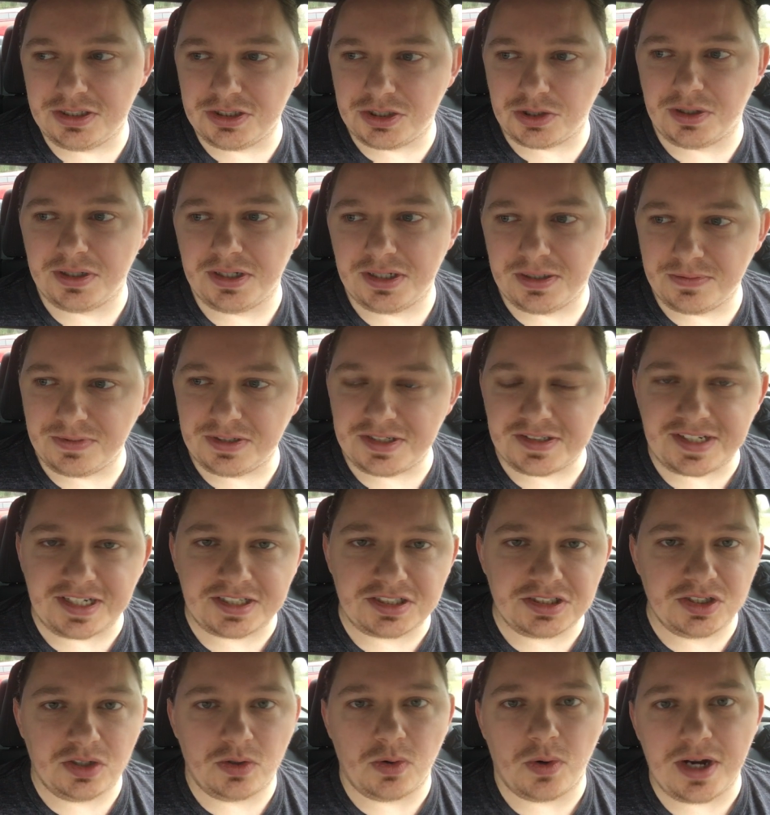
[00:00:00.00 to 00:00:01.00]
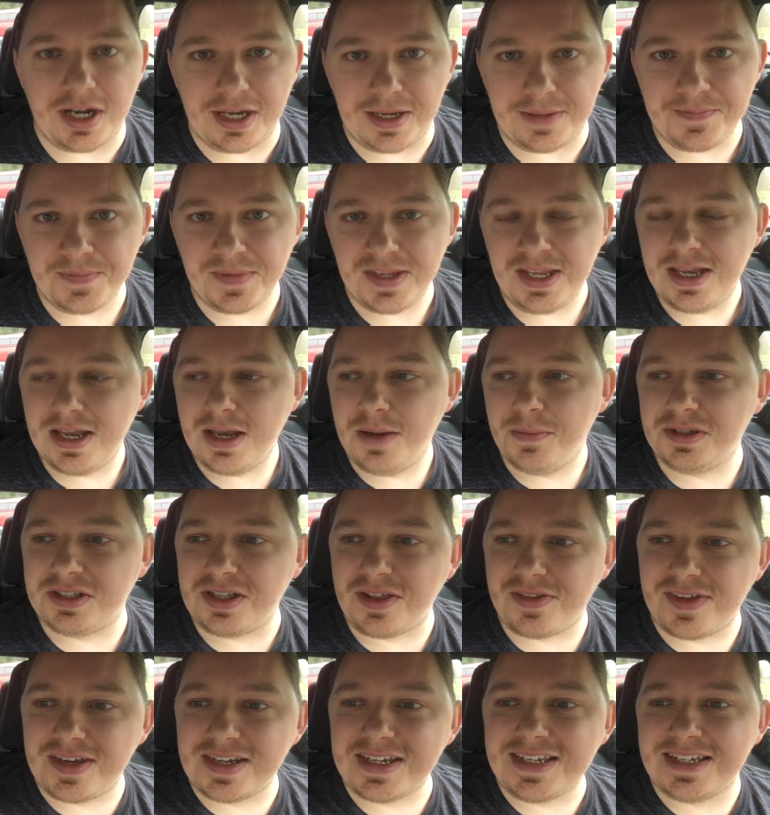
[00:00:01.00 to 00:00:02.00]
enjoy it when it's actually quiet. But
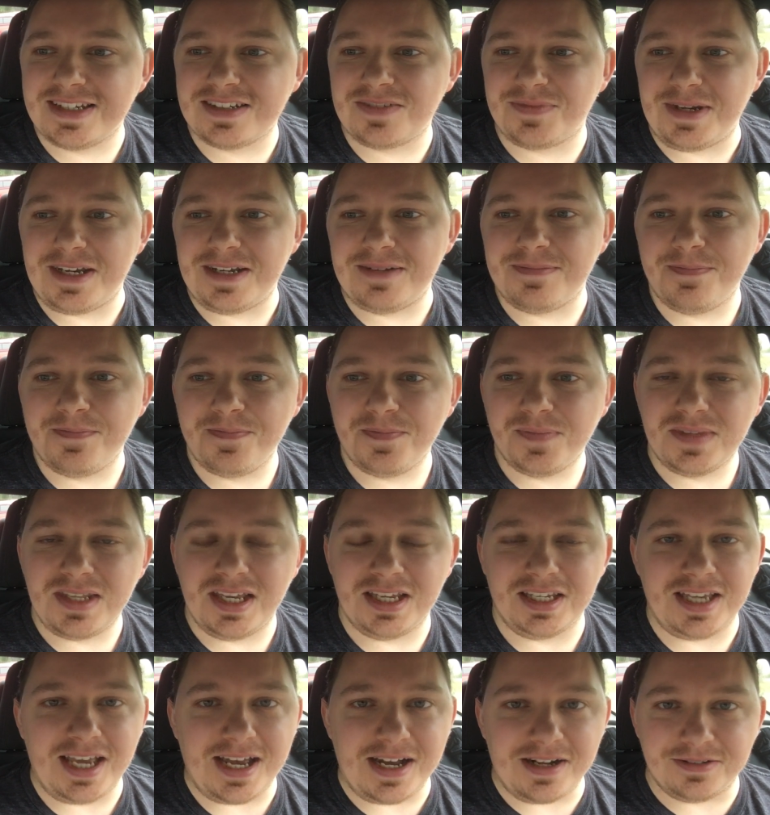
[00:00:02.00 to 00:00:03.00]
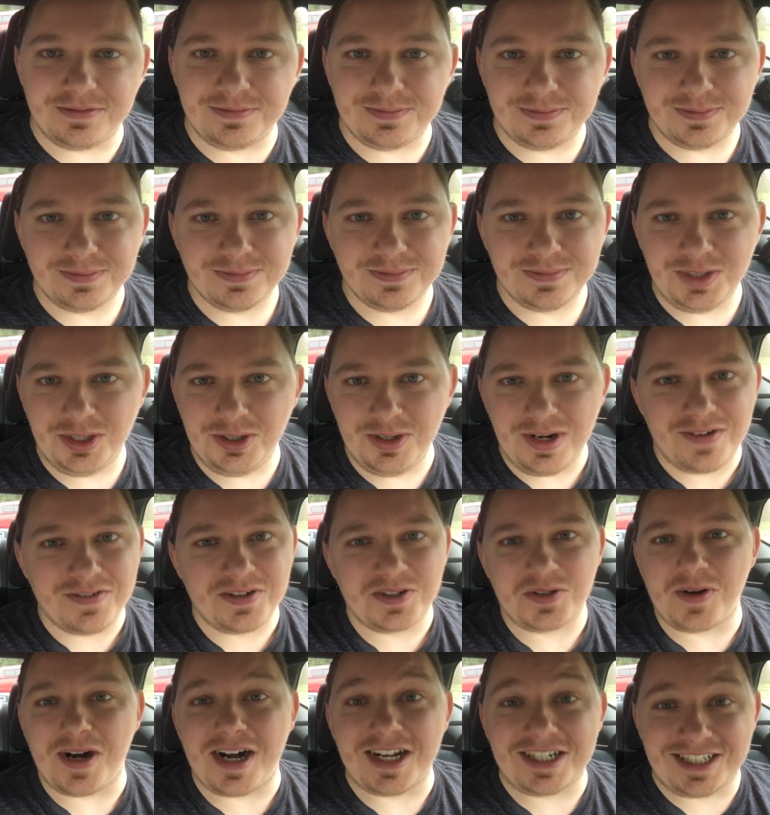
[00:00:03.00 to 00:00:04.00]
the thing is, man, and gal,
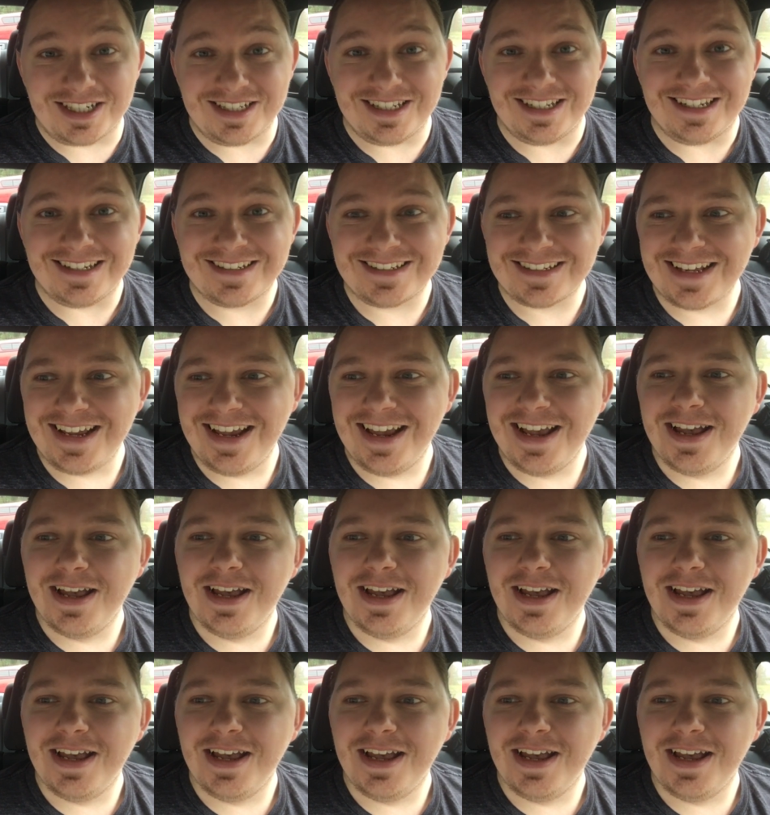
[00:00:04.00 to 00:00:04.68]
whoever's watching this,